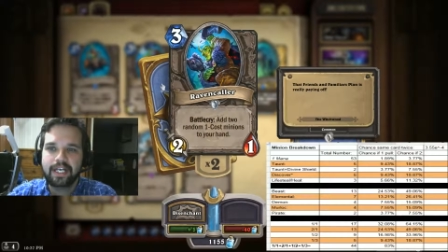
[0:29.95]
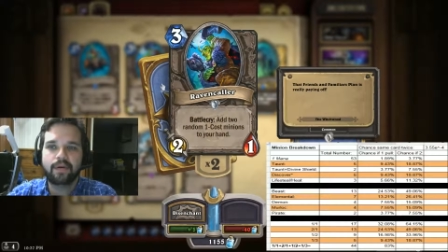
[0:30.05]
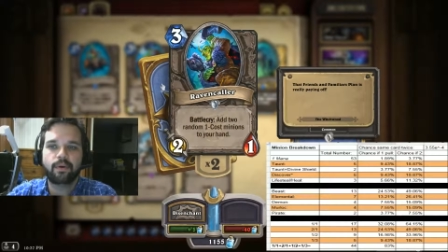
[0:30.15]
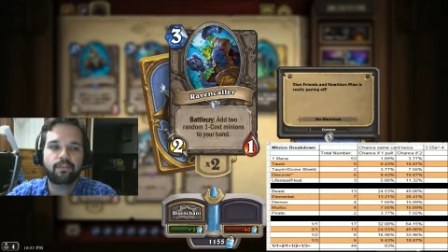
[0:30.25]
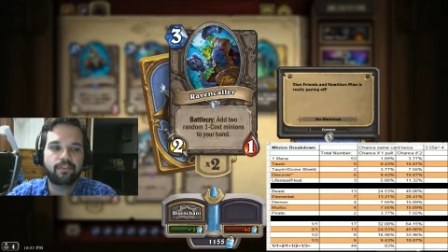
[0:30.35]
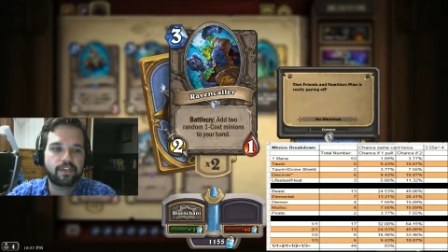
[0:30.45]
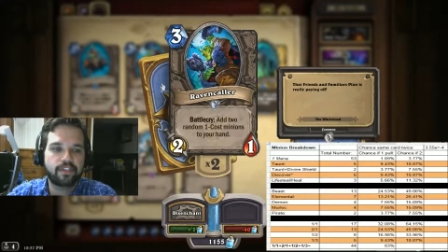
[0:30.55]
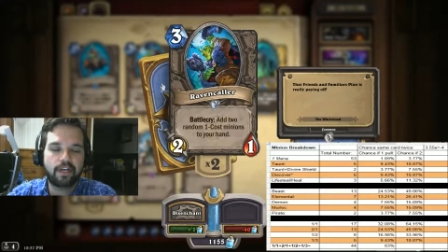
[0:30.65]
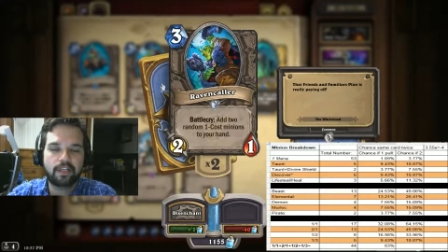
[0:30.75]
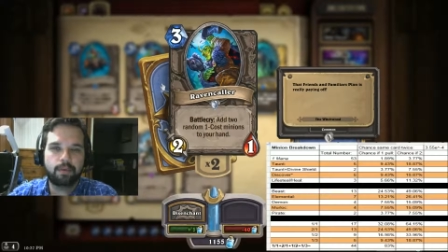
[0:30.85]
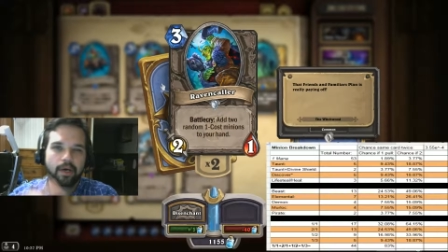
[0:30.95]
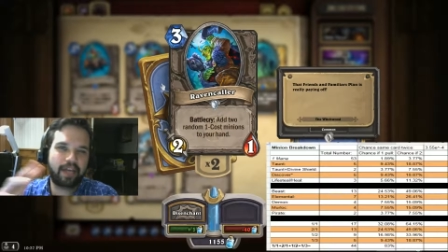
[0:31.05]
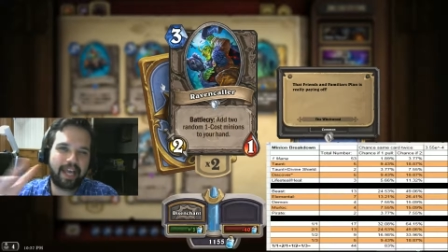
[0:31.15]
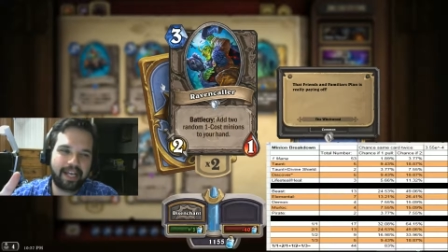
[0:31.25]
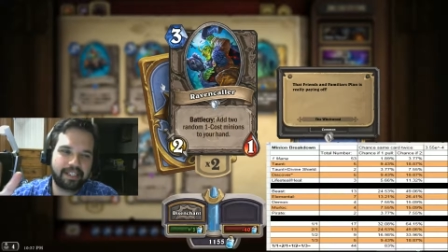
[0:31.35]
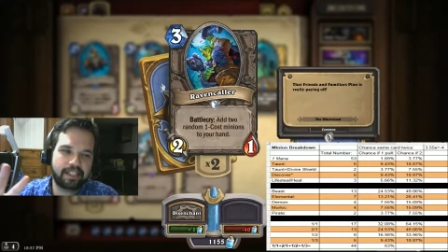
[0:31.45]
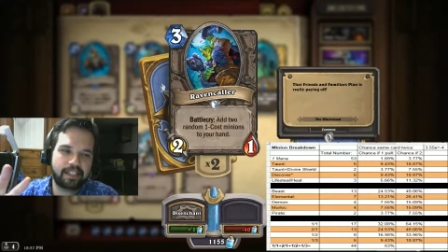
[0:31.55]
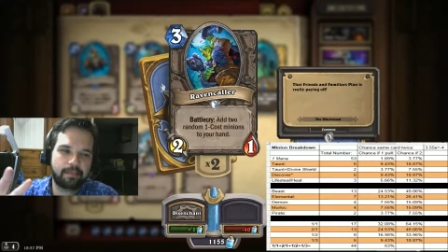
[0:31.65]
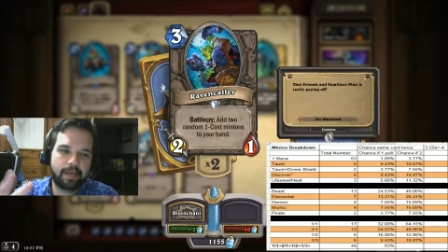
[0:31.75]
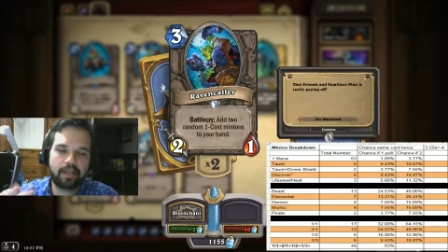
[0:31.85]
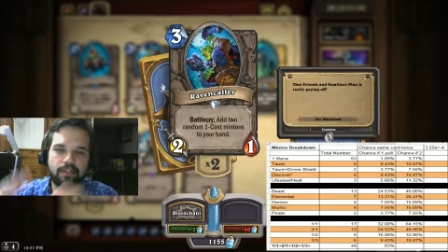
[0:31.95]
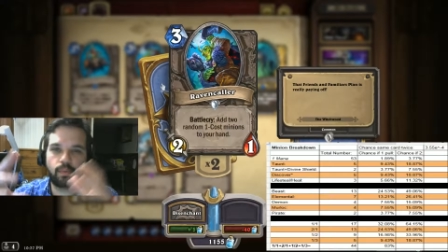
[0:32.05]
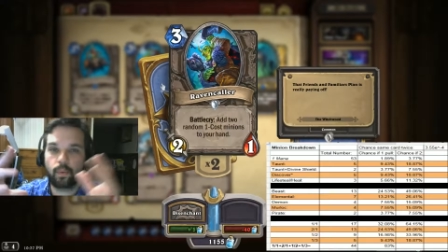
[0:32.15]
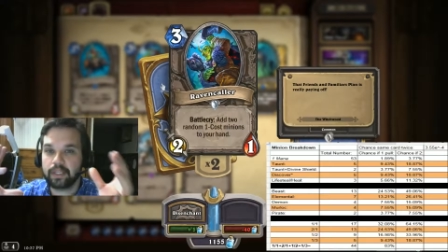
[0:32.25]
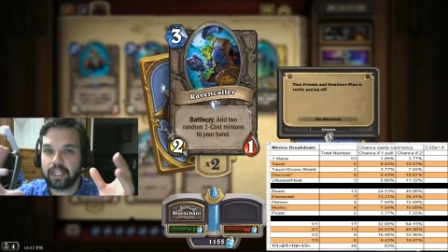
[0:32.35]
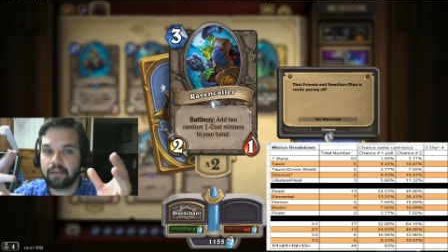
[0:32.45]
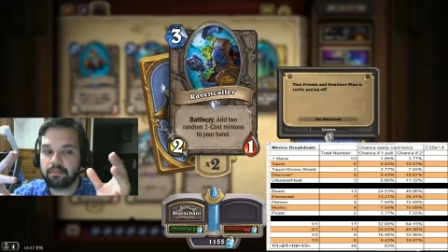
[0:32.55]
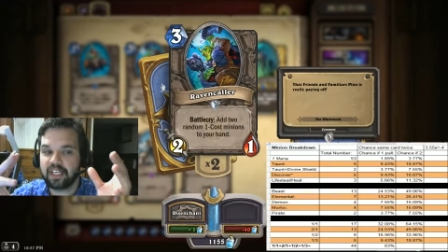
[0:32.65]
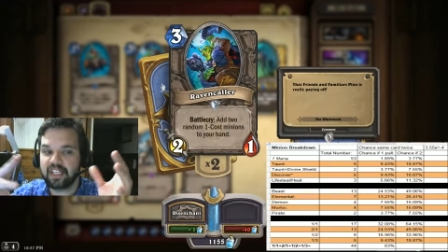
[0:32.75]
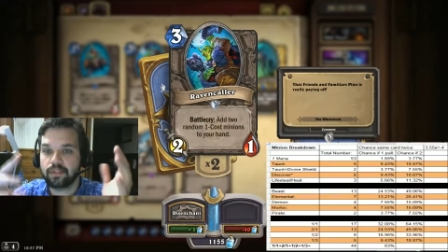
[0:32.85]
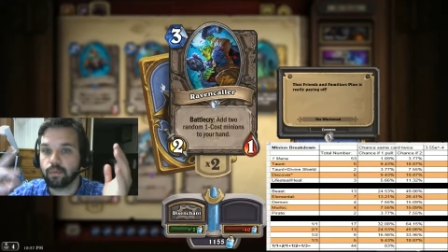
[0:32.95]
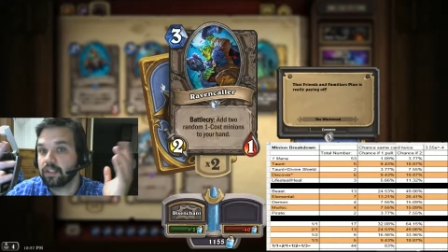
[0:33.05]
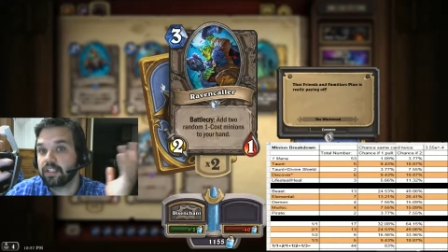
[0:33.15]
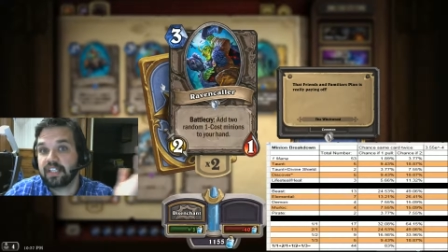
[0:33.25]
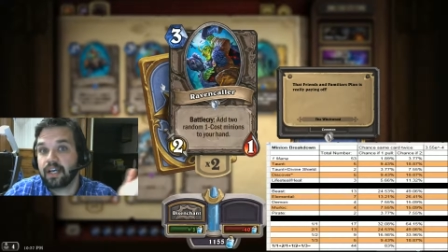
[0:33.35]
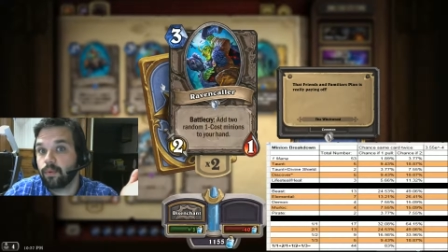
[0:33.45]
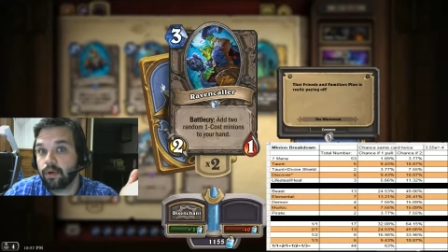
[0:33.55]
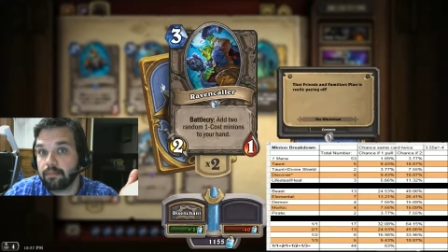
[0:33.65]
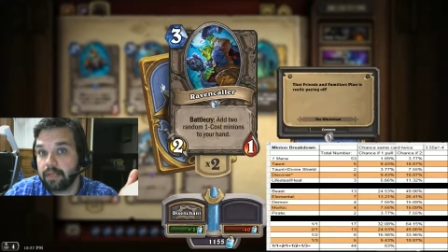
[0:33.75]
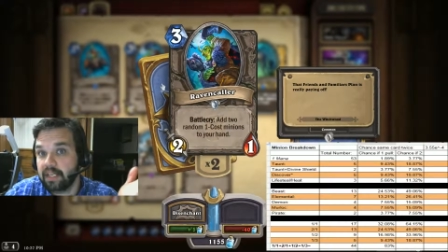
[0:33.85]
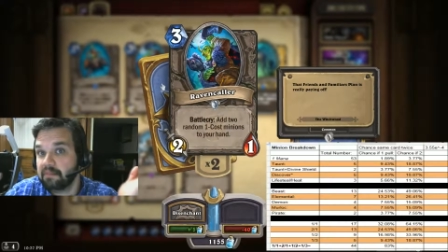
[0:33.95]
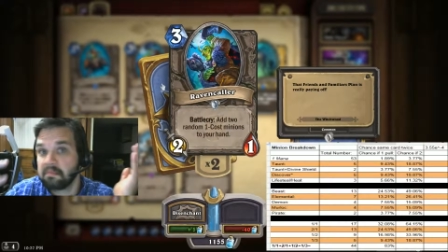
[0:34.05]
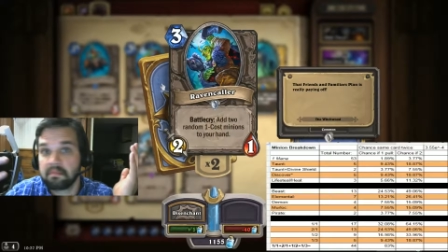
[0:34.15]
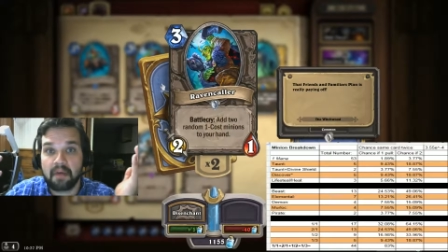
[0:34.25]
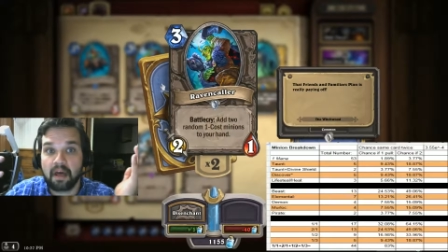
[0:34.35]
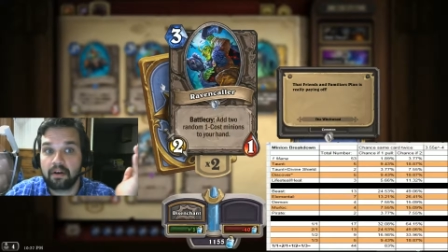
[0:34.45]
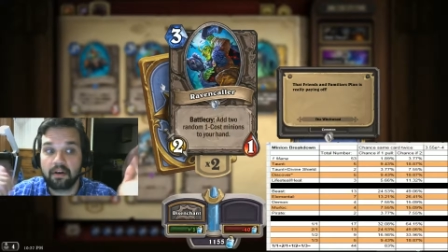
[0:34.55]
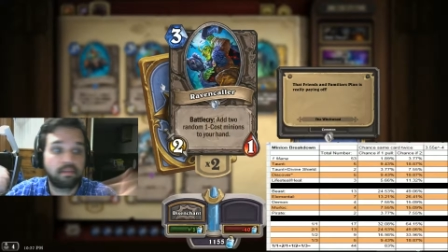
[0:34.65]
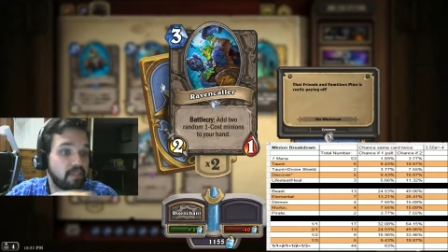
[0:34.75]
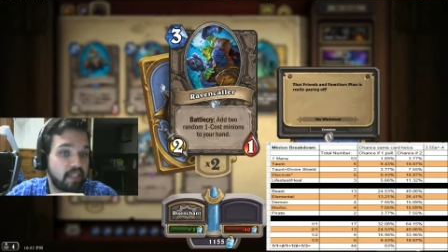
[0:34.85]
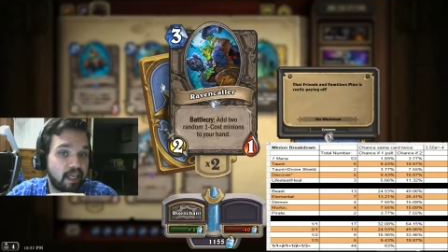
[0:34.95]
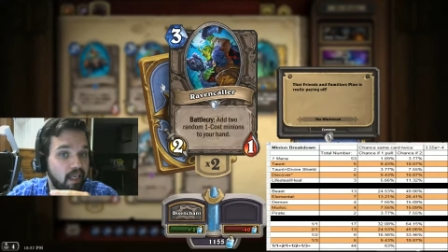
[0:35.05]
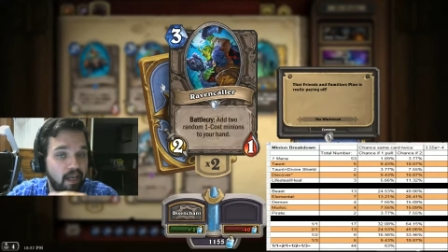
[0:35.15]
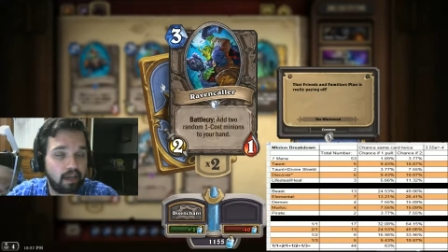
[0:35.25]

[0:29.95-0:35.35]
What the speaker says: We first talked about casting spells, what that means, what does that word mean? I don't know. Check it out.